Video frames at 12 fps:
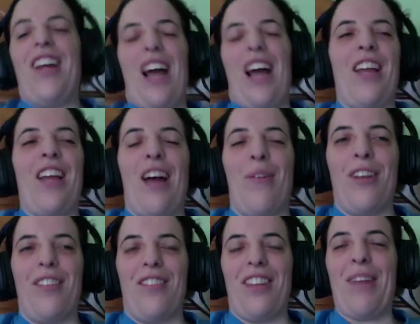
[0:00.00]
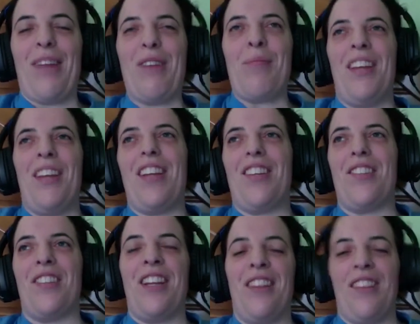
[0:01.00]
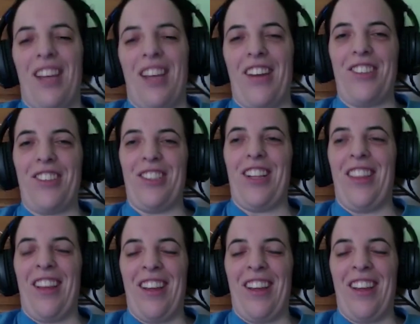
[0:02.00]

I could I would have it would have been neat to see it in theater too, like that.